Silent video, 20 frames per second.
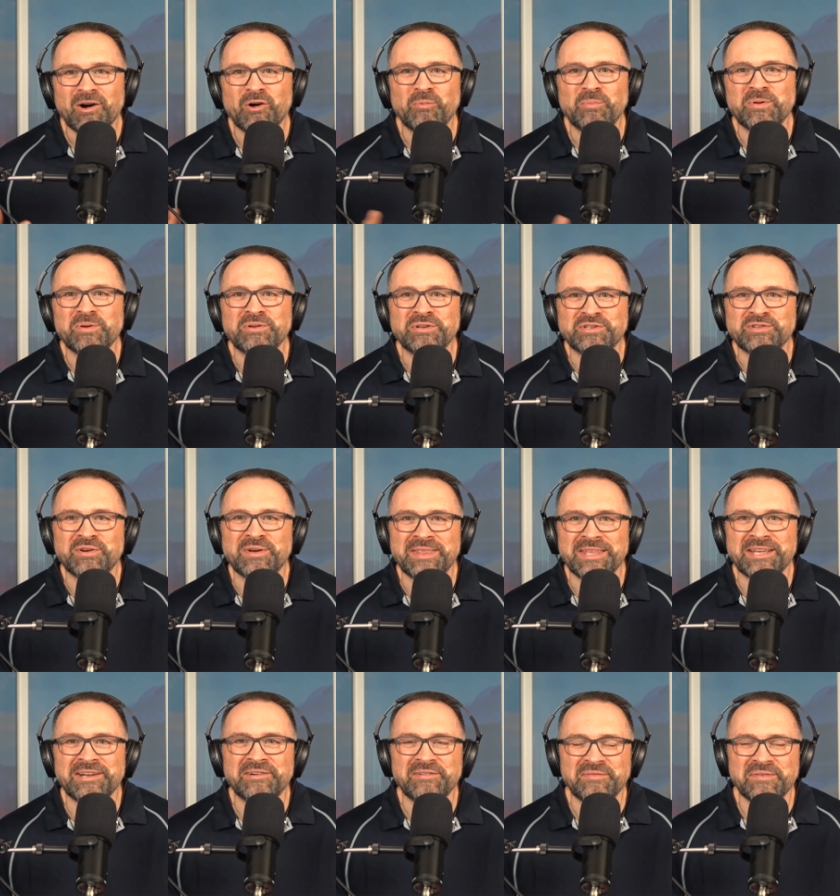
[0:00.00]
Hope you enjoy
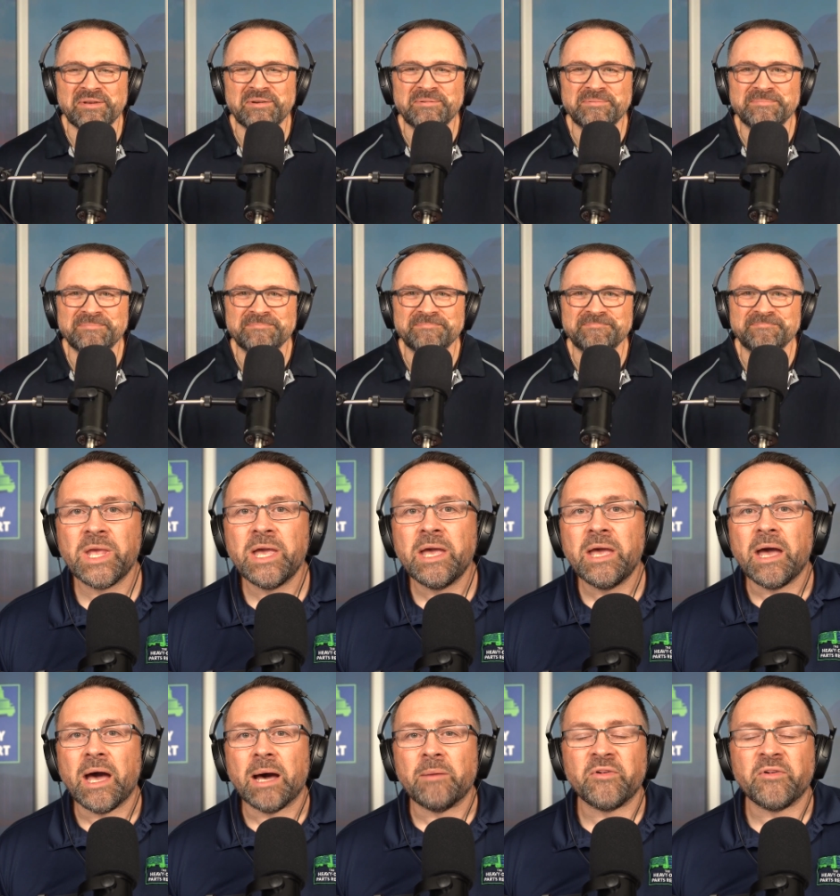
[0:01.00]
the interview.
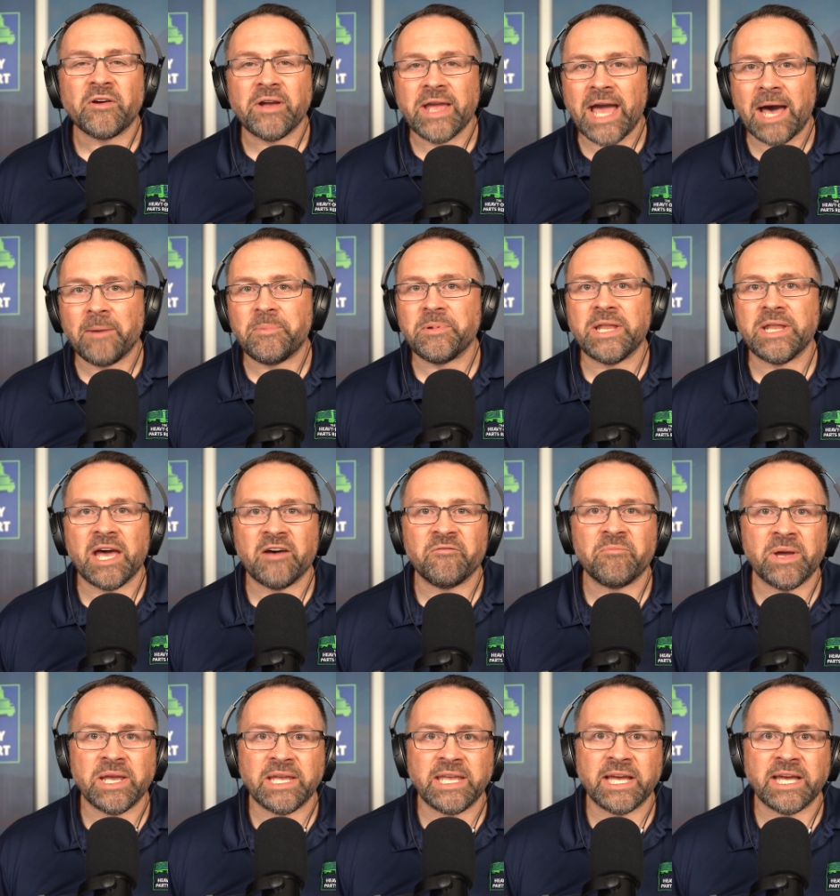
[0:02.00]
I'm very happy to have
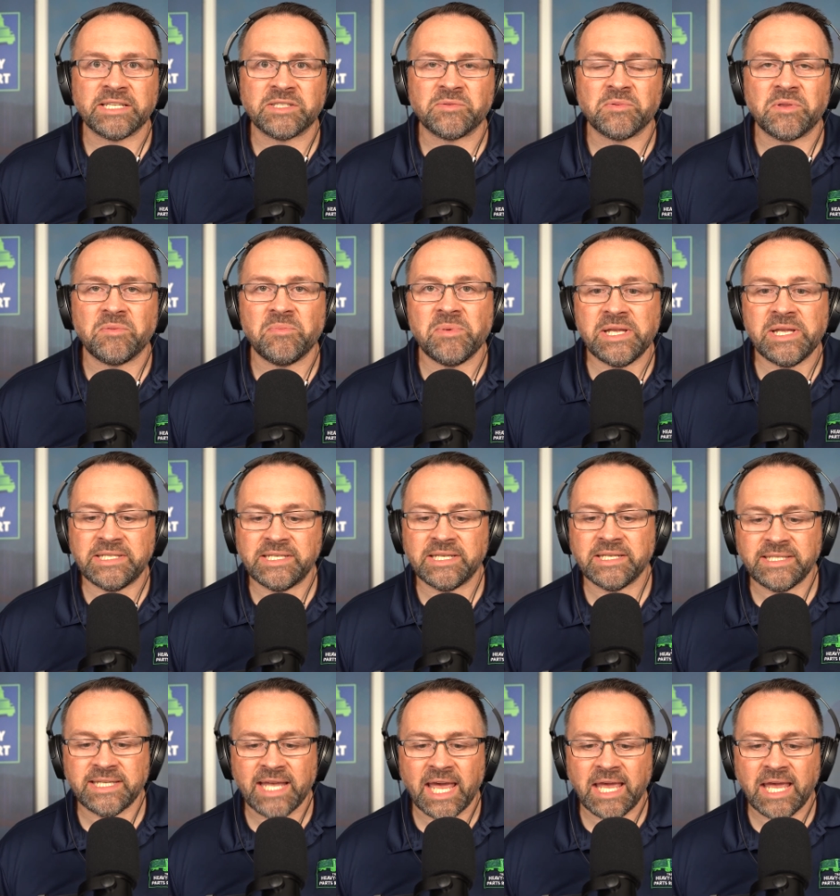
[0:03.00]
my guest with me
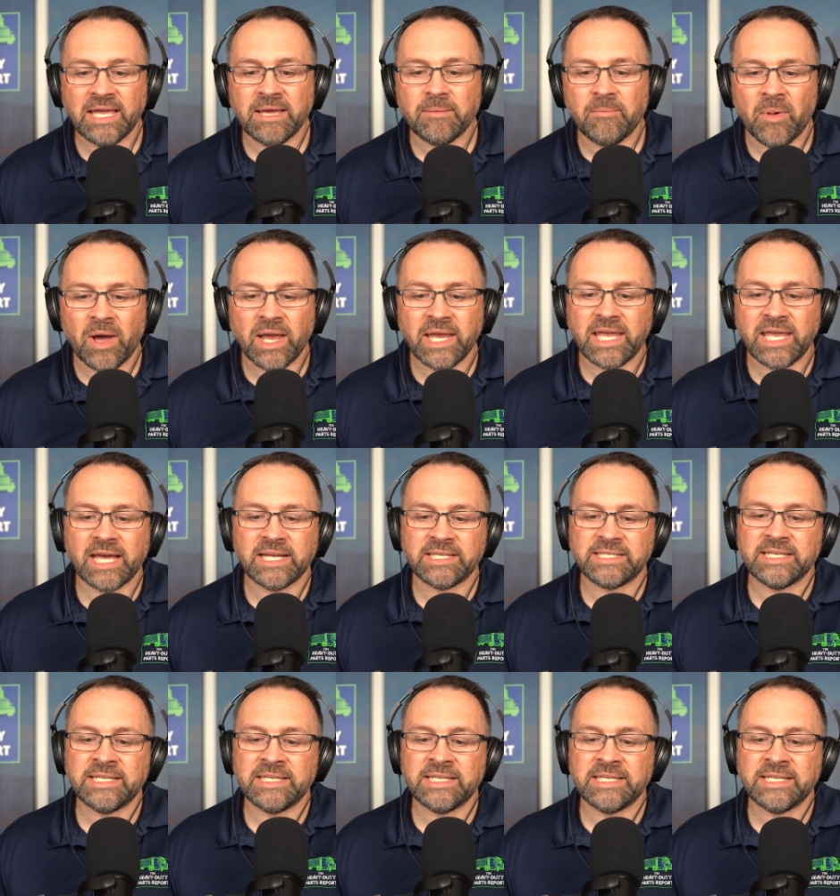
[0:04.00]
today. My guest